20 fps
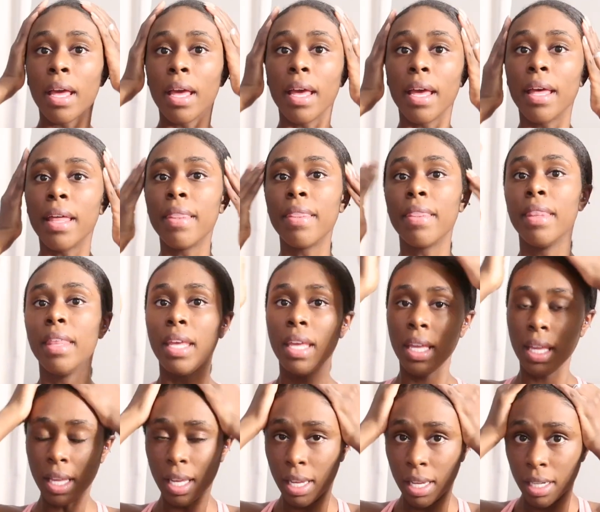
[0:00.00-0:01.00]
And
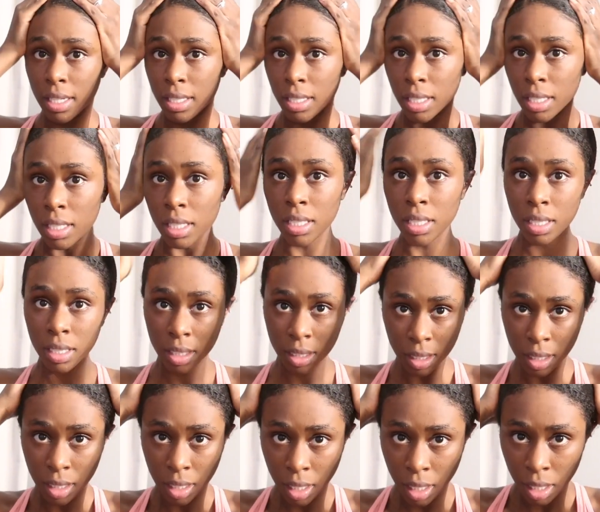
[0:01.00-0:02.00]
then
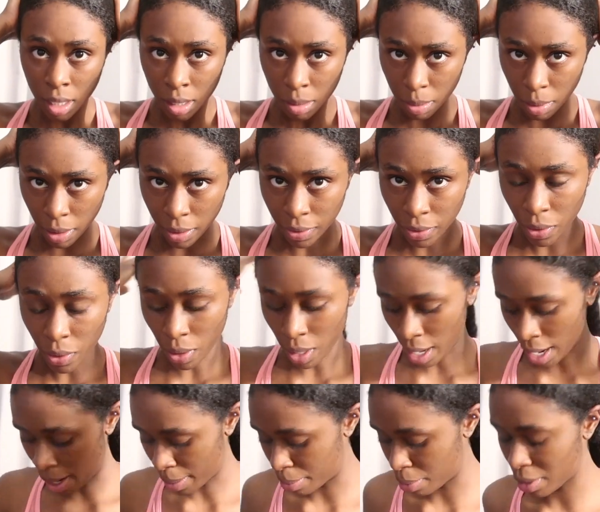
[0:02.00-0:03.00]
before
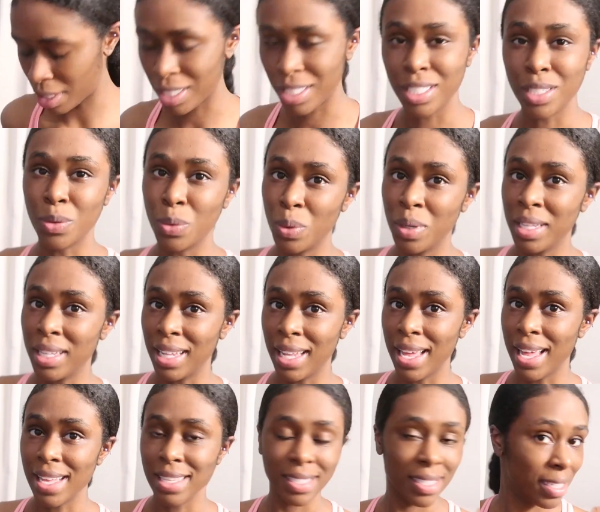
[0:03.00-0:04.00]
I brush it one
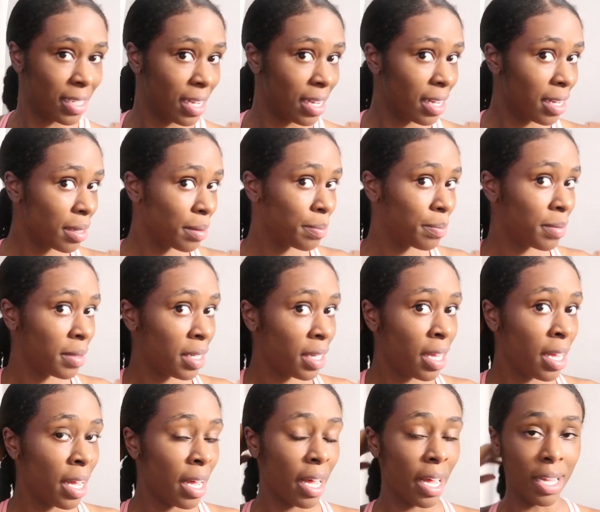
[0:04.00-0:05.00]
last time,
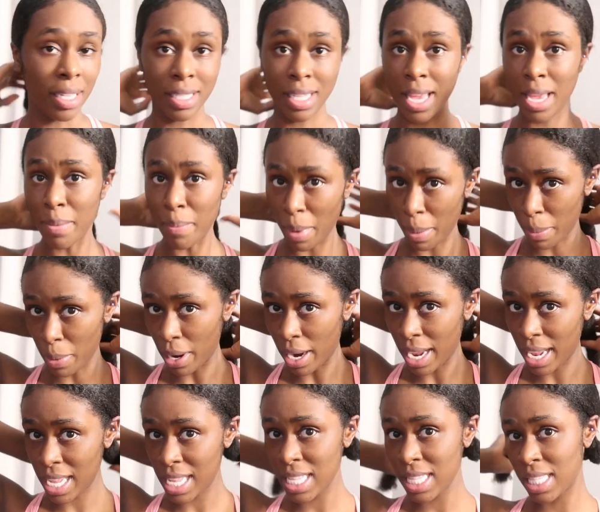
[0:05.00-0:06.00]
I take my
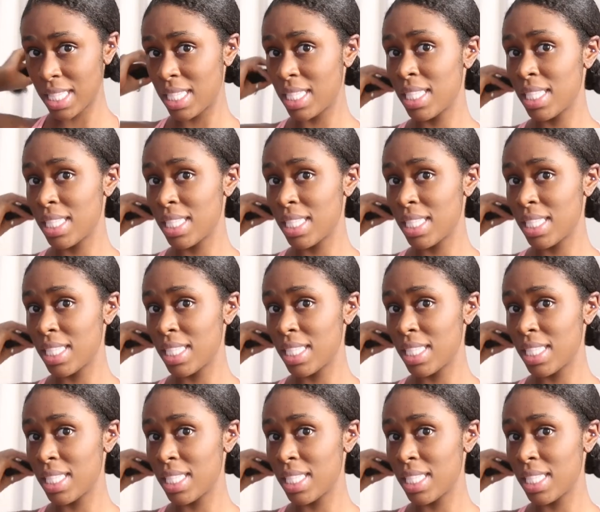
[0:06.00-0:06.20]
braids.